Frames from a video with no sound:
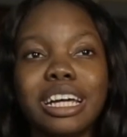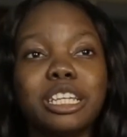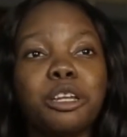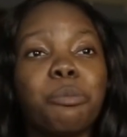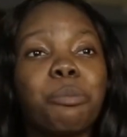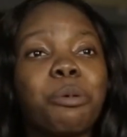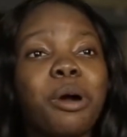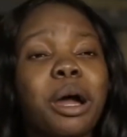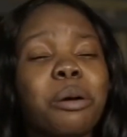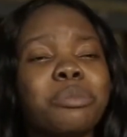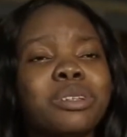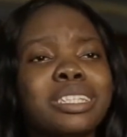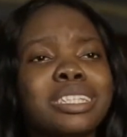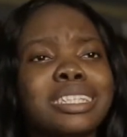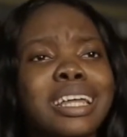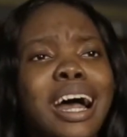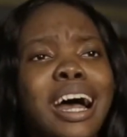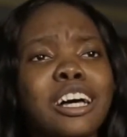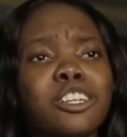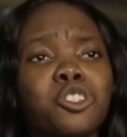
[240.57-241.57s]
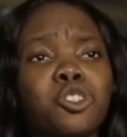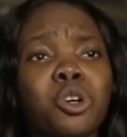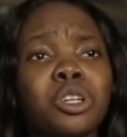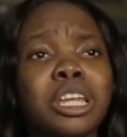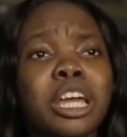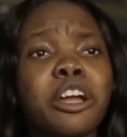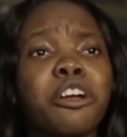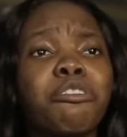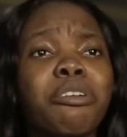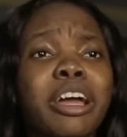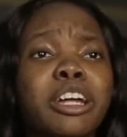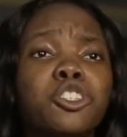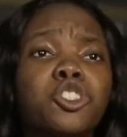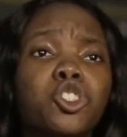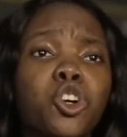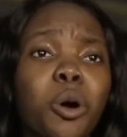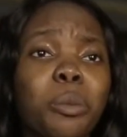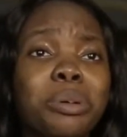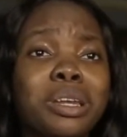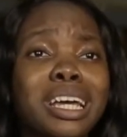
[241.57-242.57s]
the Prime Minister has done a great
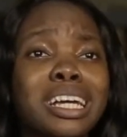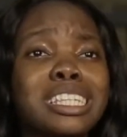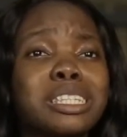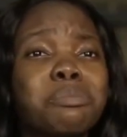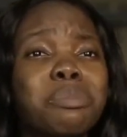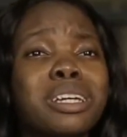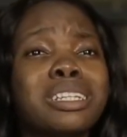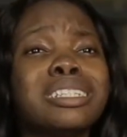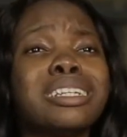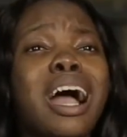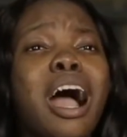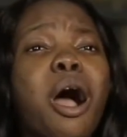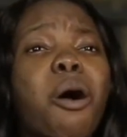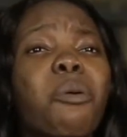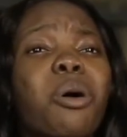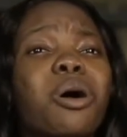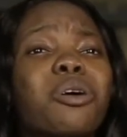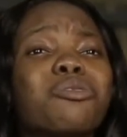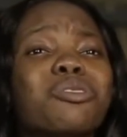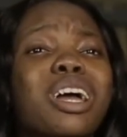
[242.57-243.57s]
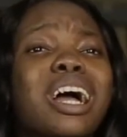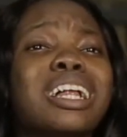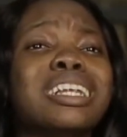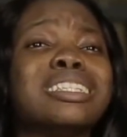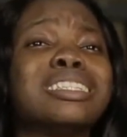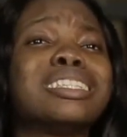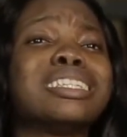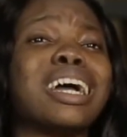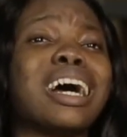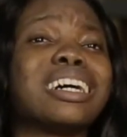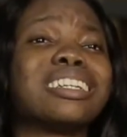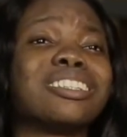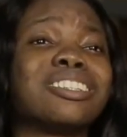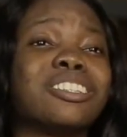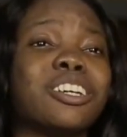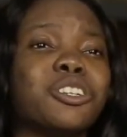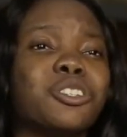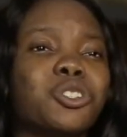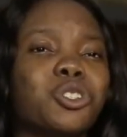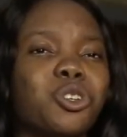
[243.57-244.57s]
job in explaining how our reality has
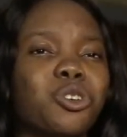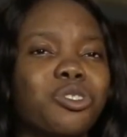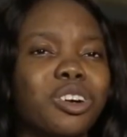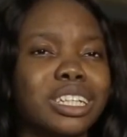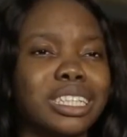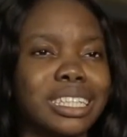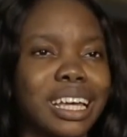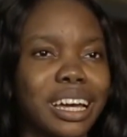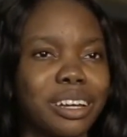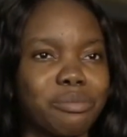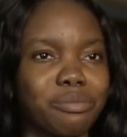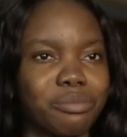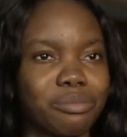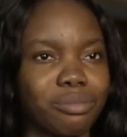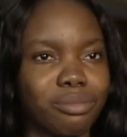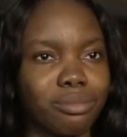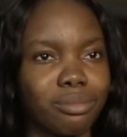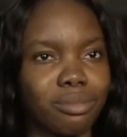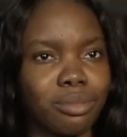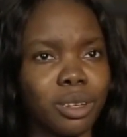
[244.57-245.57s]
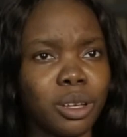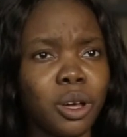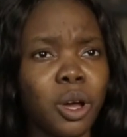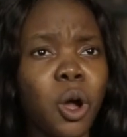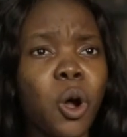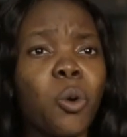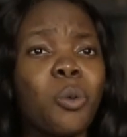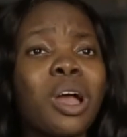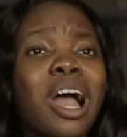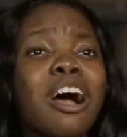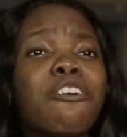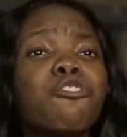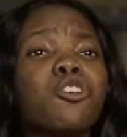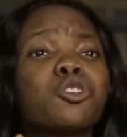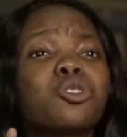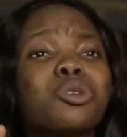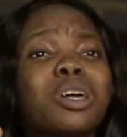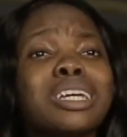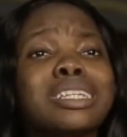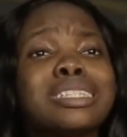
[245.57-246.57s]
changed over time. We have
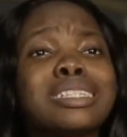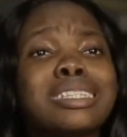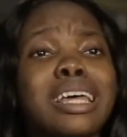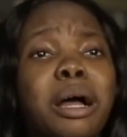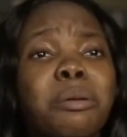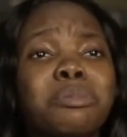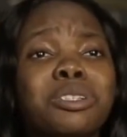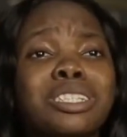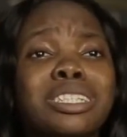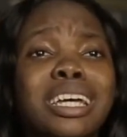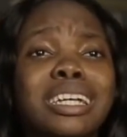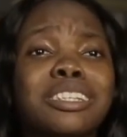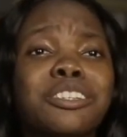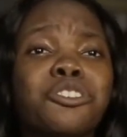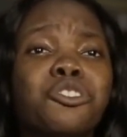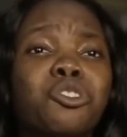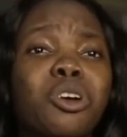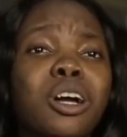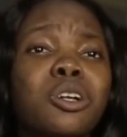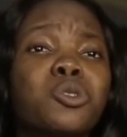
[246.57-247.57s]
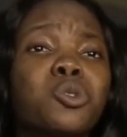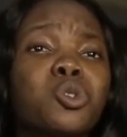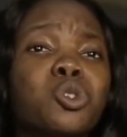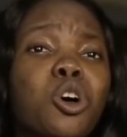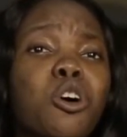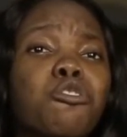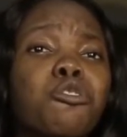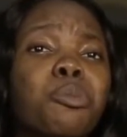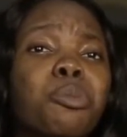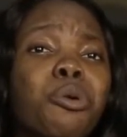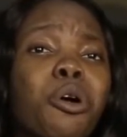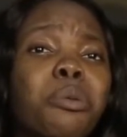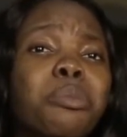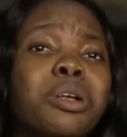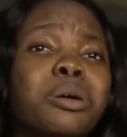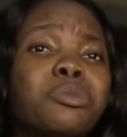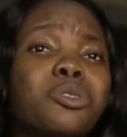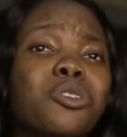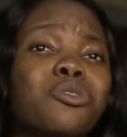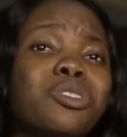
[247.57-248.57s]
also established that in trying to solve the
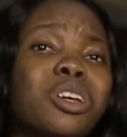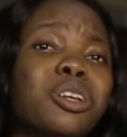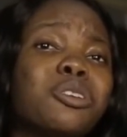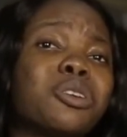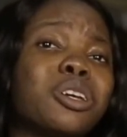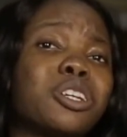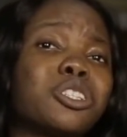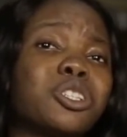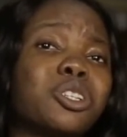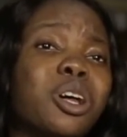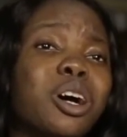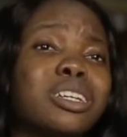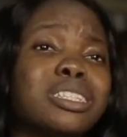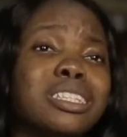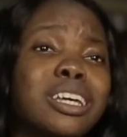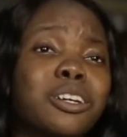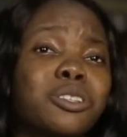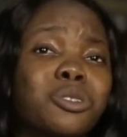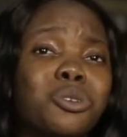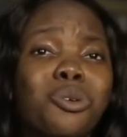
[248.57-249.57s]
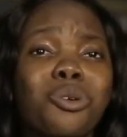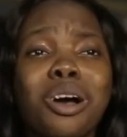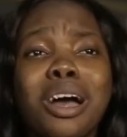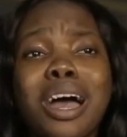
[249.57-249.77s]
problems of the educational sector,